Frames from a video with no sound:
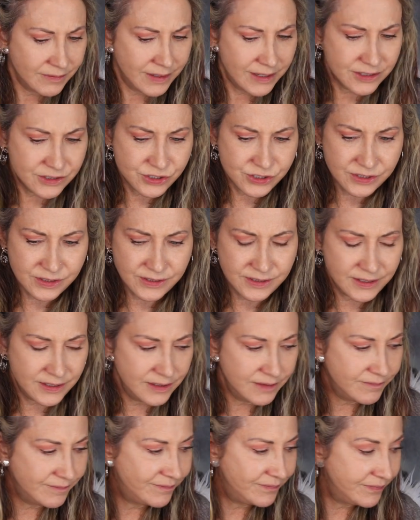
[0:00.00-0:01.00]
actually,
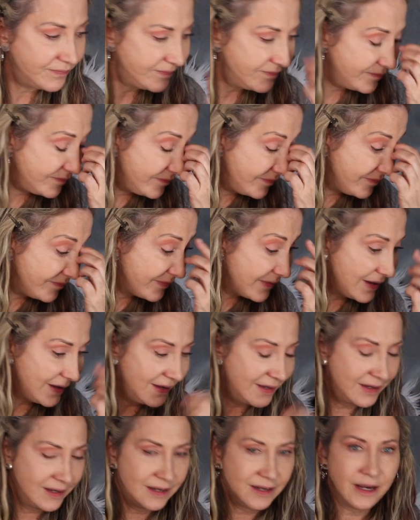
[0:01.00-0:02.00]

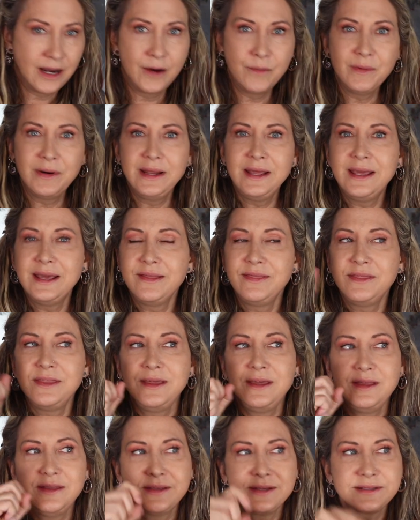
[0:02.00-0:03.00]
I want to get
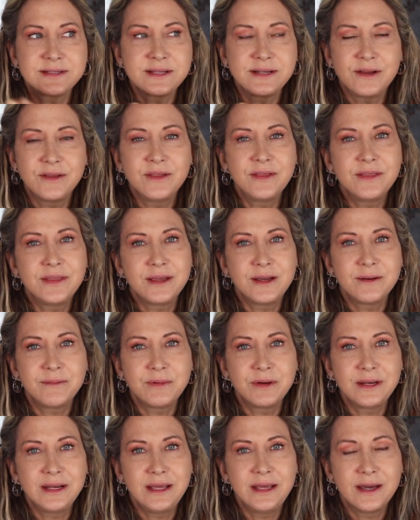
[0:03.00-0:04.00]
that's another thing I'm
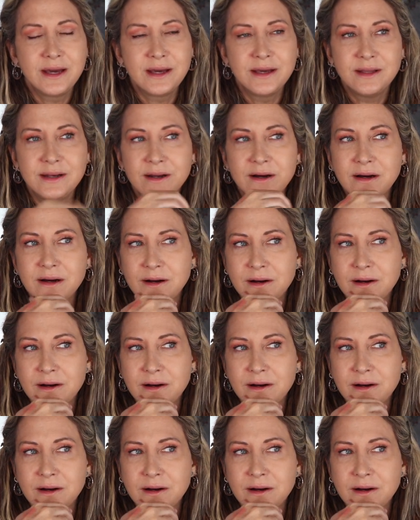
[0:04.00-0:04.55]
going to get,